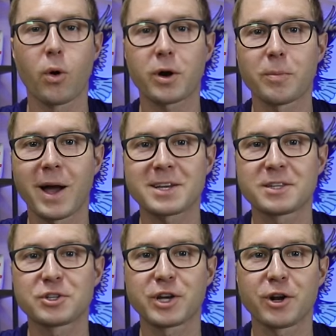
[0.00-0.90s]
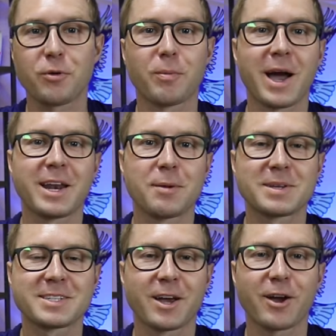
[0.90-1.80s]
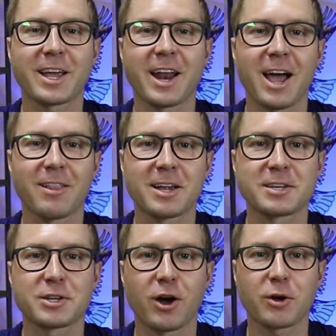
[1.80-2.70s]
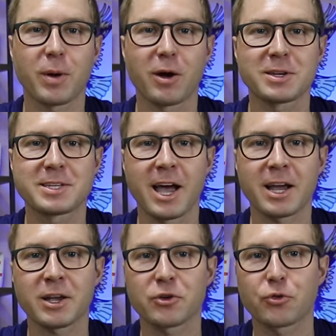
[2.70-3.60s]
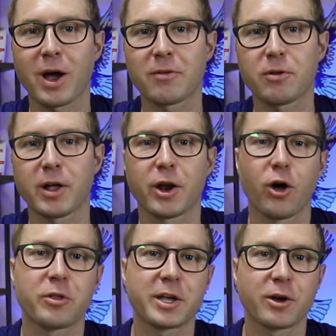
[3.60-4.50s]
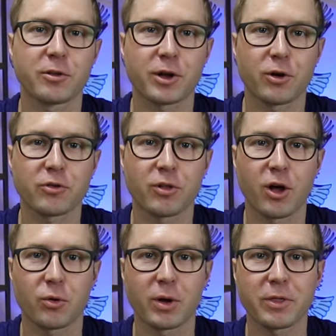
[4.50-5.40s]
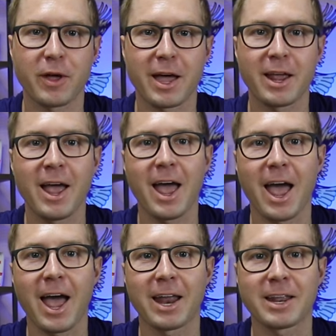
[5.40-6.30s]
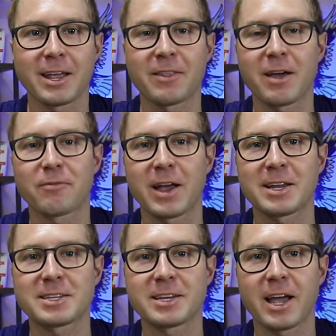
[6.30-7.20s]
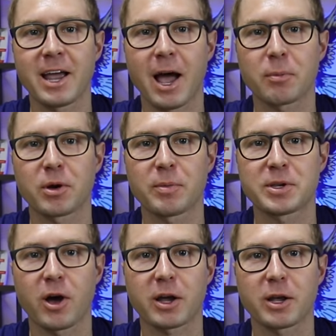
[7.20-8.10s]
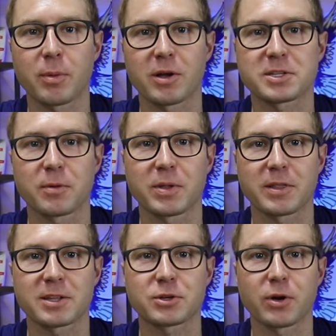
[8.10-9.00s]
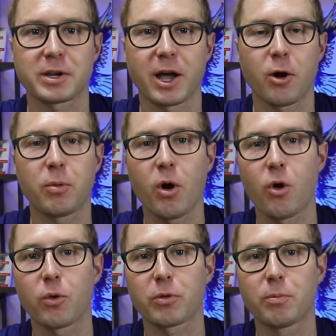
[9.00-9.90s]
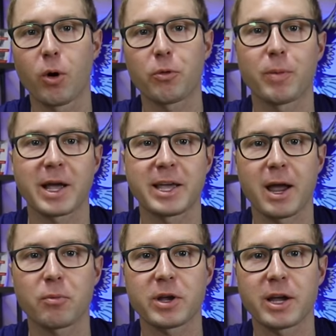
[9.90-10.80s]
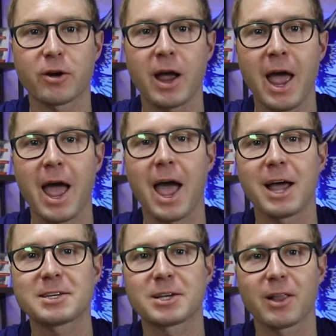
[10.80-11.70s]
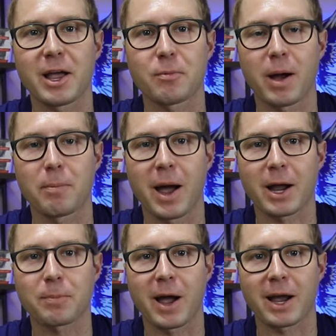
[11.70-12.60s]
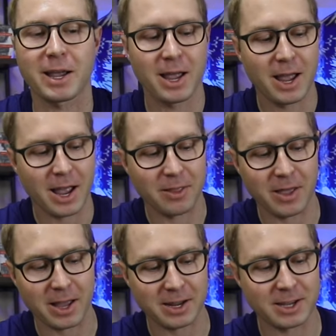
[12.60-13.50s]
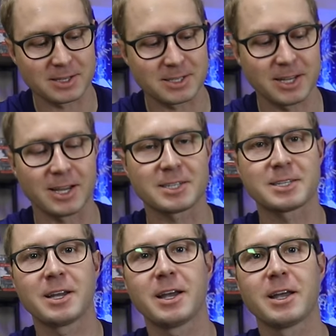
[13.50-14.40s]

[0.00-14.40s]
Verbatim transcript: Welcome back to the channel. My name is Derek and I like to talk about tech, travel, and all the gear that goes along with that. And in that vein today, I'm going to be talking about something that's going to help with both my camera gear and to lighten my backpack. And that is this,